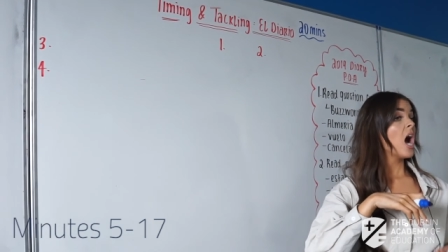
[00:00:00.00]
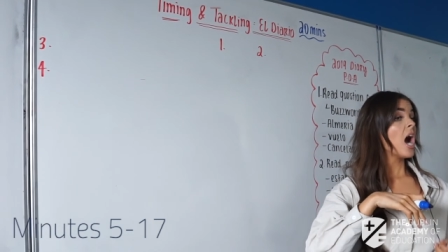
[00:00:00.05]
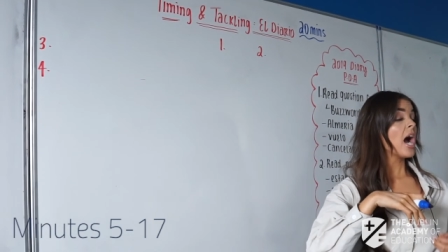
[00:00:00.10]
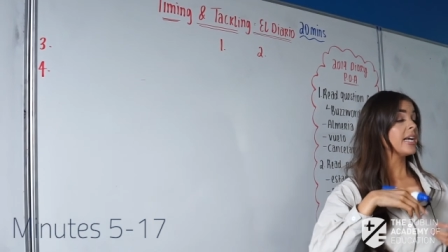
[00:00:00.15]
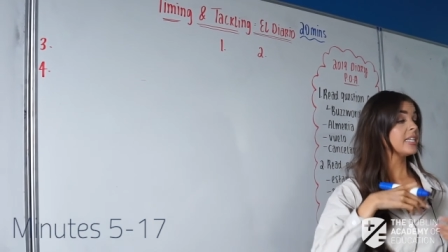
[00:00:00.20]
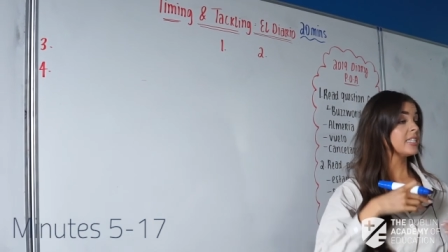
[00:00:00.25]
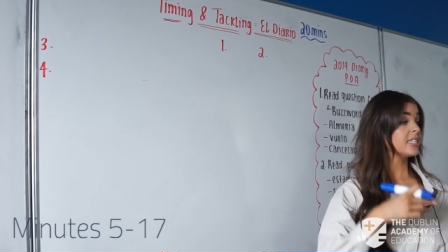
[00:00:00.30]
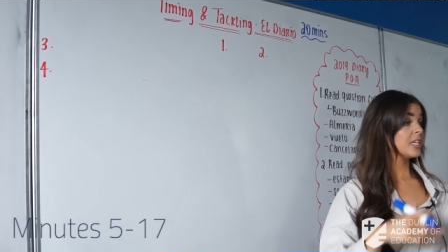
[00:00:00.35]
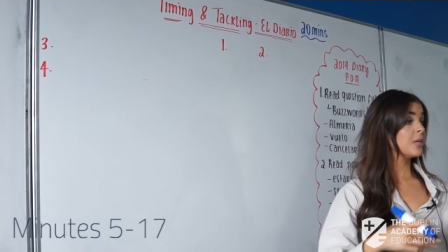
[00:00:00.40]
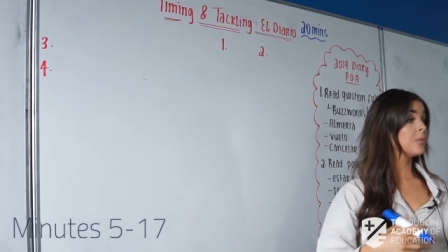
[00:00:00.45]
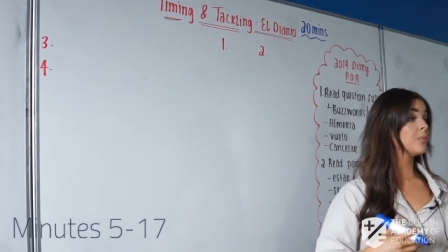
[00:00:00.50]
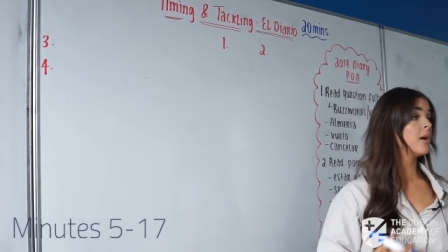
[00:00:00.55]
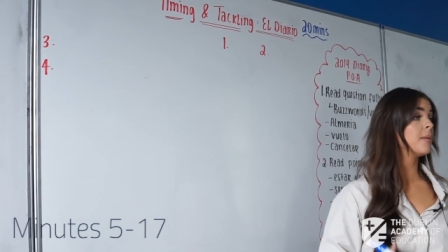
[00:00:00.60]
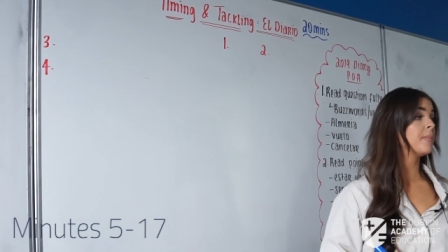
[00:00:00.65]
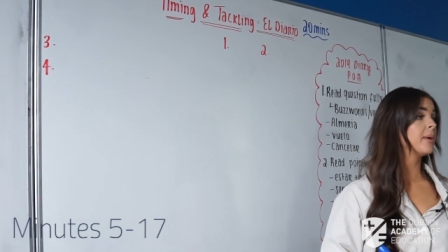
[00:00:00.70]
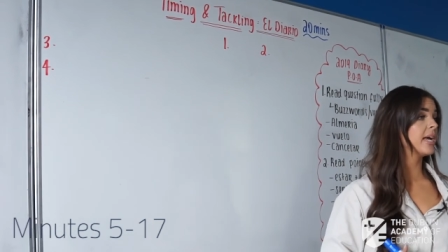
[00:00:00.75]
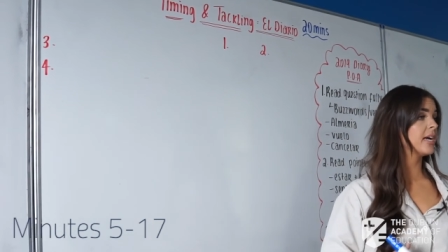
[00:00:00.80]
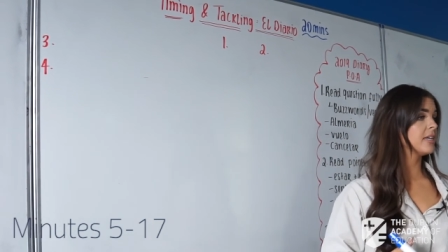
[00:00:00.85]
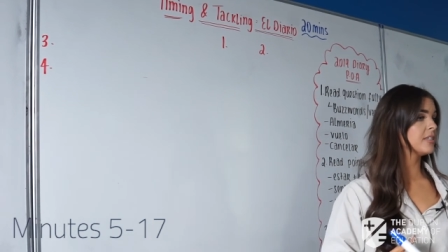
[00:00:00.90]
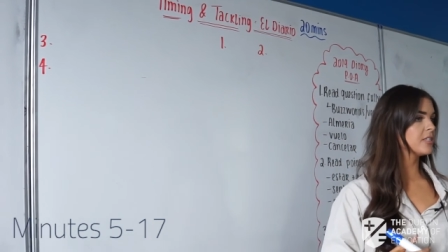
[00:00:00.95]
I still want
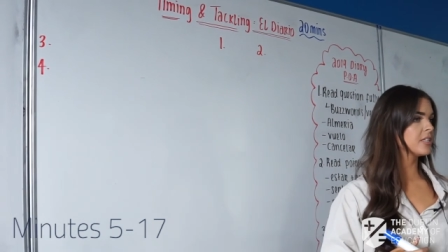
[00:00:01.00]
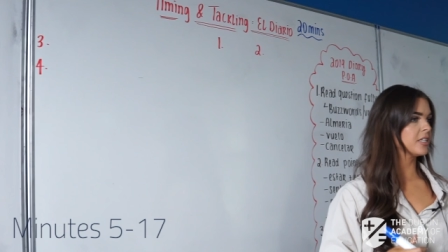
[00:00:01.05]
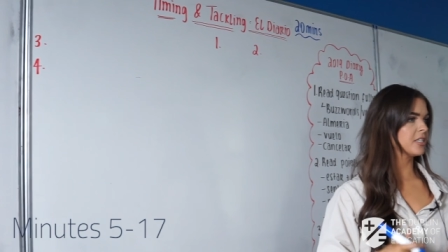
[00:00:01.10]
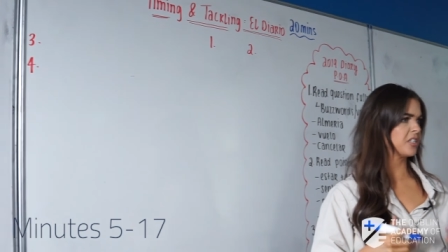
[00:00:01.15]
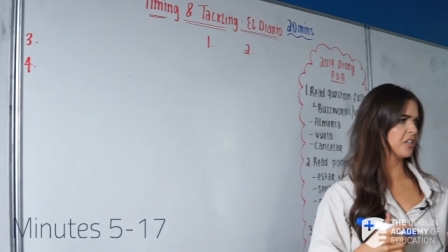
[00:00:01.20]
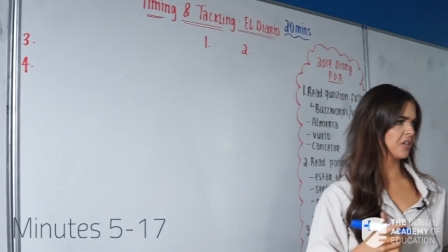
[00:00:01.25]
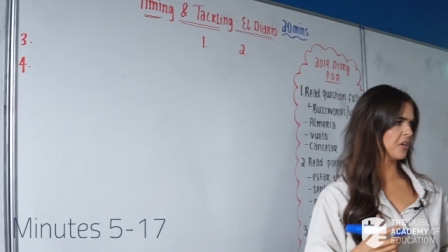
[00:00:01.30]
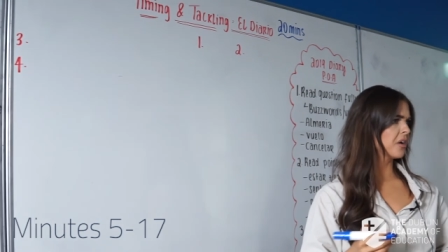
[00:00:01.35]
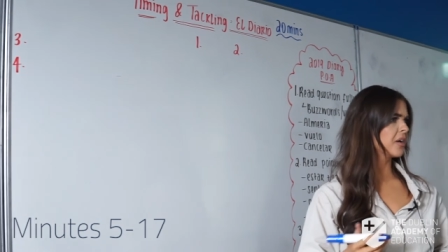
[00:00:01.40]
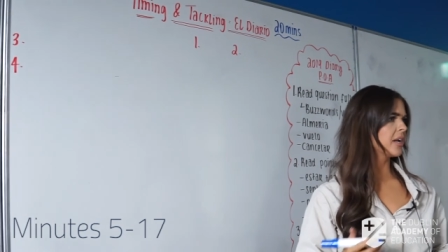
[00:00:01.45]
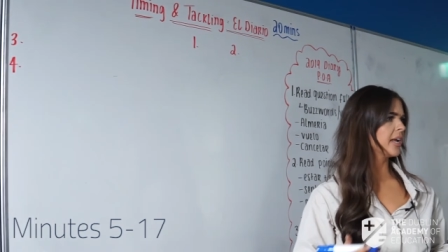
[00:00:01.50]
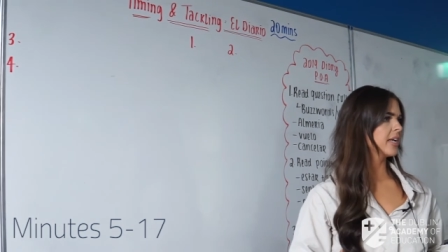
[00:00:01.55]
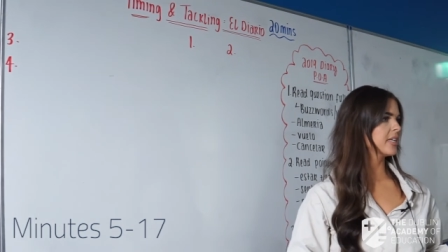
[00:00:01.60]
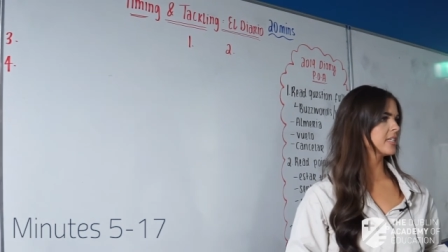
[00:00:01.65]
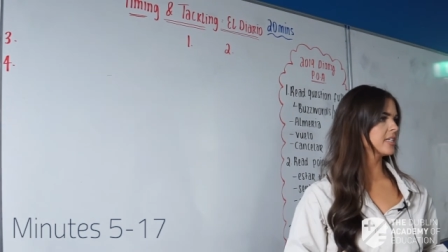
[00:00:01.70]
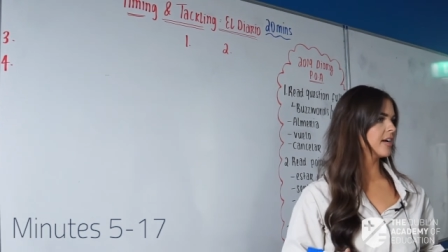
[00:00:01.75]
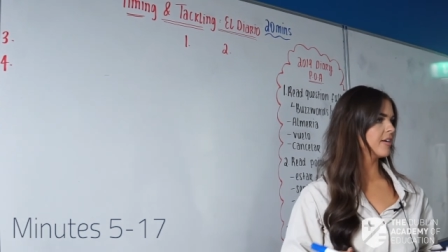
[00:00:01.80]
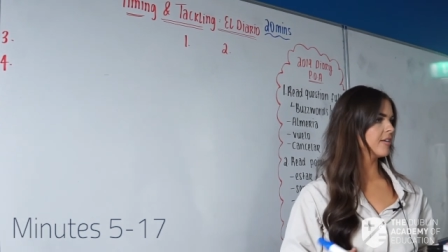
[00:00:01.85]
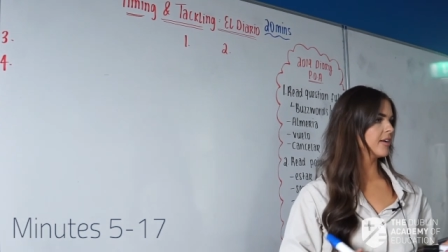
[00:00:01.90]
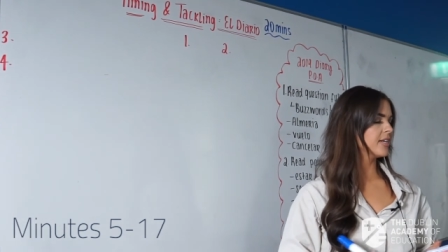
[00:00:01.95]
my answer to look like a
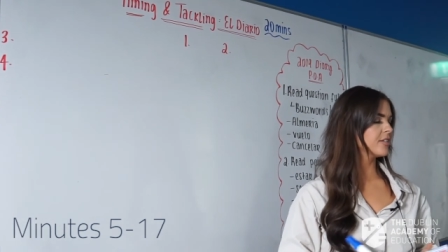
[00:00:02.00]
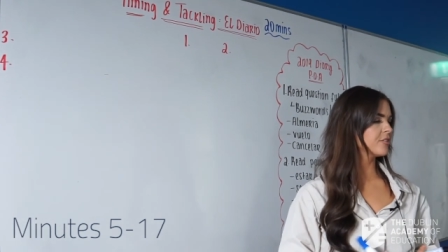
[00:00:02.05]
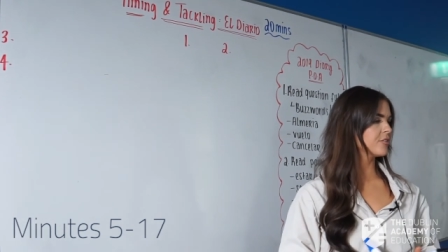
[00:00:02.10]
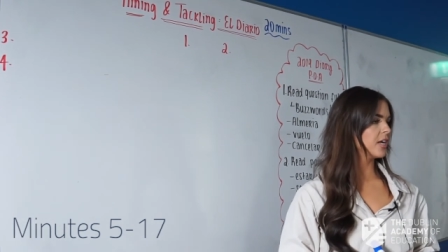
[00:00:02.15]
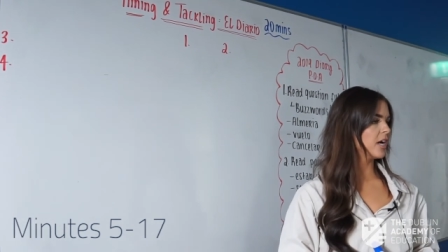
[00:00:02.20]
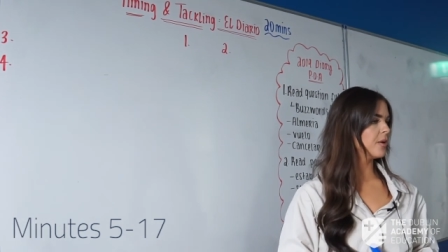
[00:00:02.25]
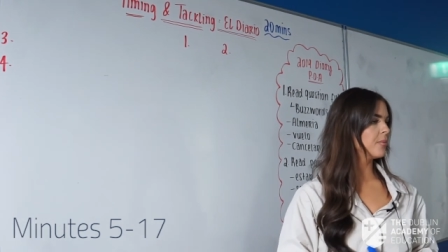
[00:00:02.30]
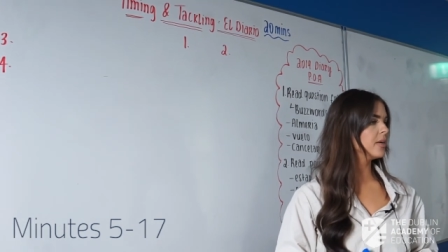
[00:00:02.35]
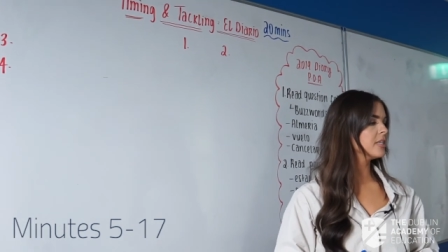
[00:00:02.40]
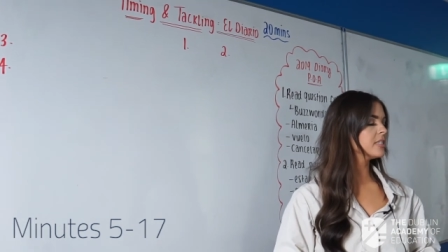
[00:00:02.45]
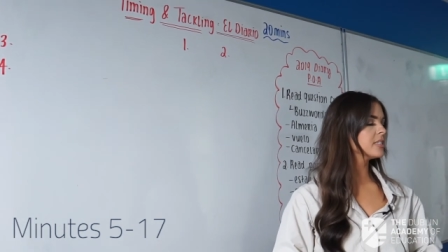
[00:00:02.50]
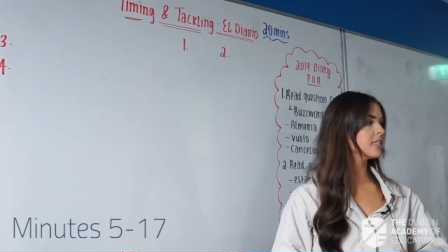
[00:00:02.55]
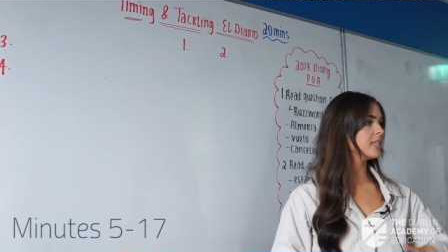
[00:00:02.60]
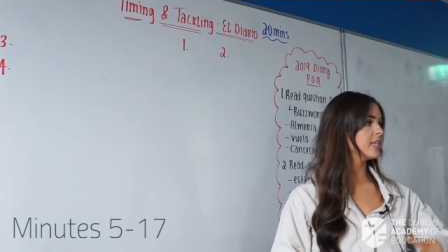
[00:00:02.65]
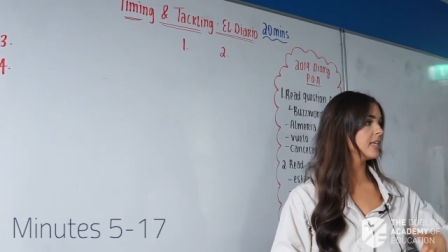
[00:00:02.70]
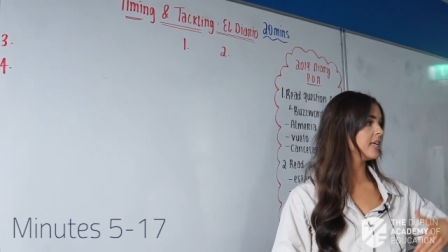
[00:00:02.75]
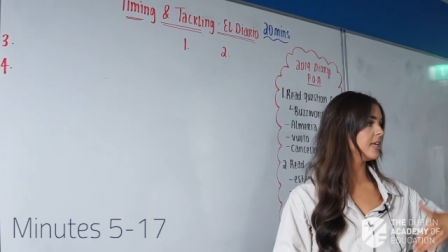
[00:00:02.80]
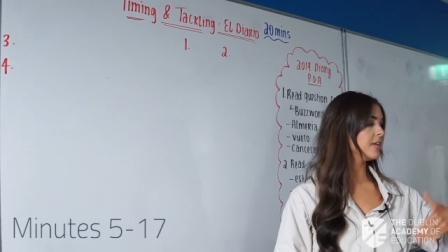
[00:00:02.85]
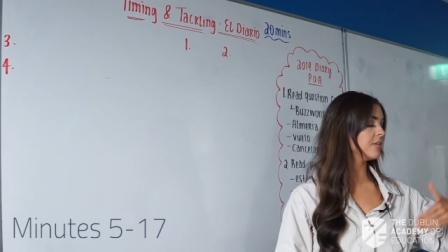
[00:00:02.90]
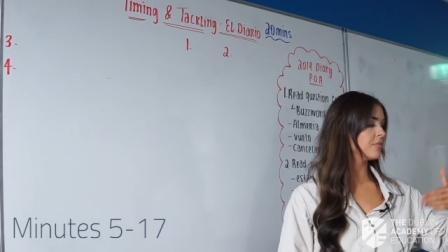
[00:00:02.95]
diary entry. I want to
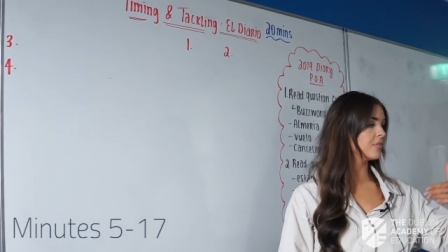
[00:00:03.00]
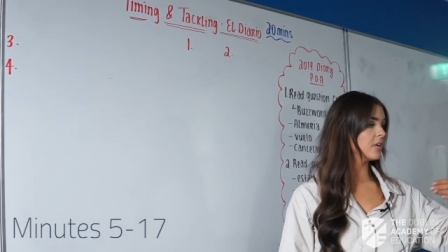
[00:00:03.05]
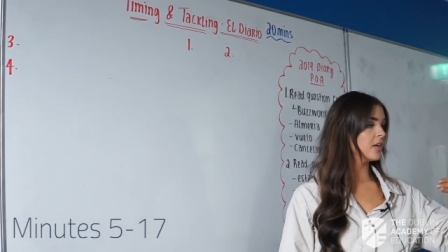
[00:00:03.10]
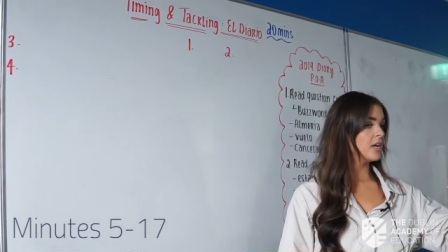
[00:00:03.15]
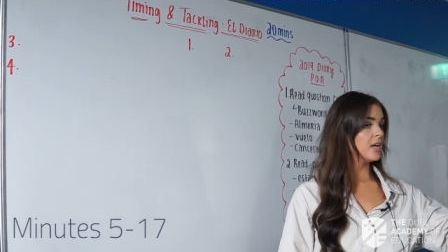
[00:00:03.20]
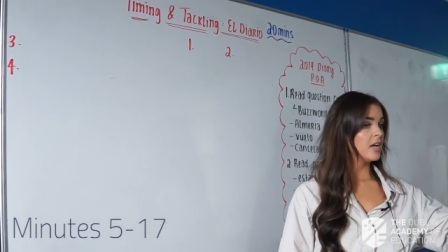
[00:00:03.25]
leave,